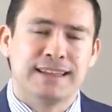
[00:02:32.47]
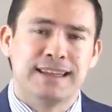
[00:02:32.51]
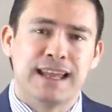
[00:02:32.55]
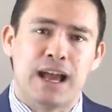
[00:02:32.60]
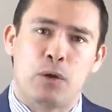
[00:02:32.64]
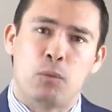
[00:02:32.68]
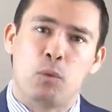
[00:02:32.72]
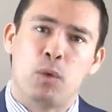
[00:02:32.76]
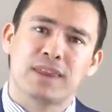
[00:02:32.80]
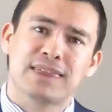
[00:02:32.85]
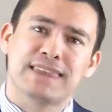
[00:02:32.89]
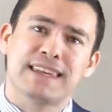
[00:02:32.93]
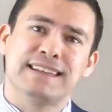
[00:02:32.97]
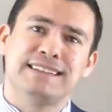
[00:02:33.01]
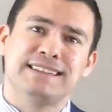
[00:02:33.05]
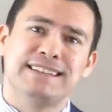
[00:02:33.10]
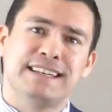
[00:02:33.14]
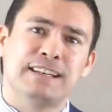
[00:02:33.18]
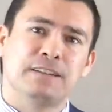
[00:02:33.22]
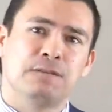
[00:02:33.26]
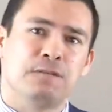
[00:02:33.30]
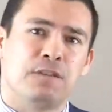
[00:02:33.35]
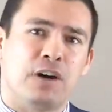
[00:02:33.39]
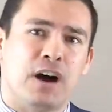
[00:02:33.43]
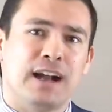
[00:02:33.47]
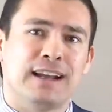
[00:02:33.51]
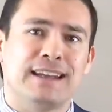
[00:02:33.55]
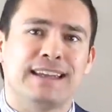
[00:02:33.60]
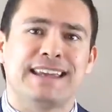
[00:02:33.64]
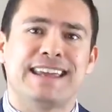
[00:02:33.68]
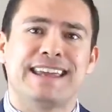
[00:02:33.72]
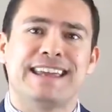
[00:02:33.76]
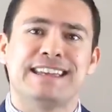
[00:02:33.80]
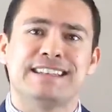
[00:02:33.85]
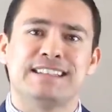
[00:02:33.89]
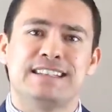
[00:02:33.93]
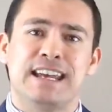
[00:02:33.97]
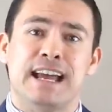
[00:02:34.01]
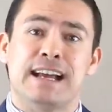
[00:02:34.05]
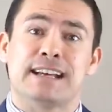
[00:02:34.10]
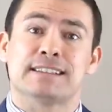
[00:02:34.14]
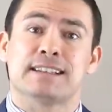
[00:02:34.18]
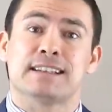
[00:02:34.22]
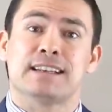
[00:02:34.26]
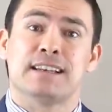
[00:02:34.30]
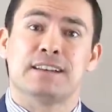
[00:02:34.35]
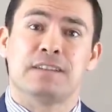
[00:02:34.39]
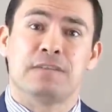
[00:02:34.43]
Now, what they did find is,
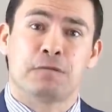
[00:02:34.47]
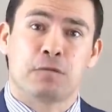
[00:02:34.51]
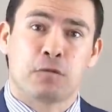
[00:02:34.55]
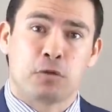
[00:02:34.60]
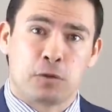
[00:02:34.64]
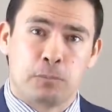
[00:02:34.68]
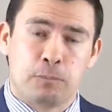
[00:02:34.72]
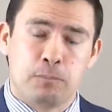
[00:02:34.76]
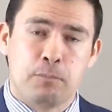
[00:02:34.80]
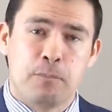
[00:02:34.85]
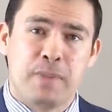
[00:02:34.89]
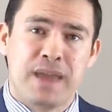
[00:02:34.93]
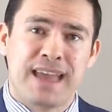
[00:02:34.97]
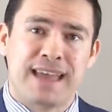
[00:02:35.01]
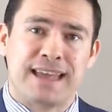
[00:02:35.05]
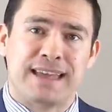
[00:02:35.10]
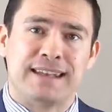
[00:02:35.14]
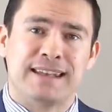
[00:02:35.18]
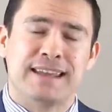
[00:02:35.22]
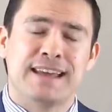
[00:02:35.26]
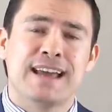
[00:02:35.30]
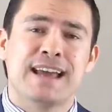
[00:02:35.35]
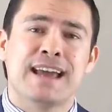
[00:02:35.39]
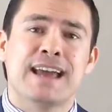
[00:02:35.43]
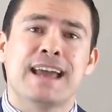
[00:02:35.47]
yes, for men,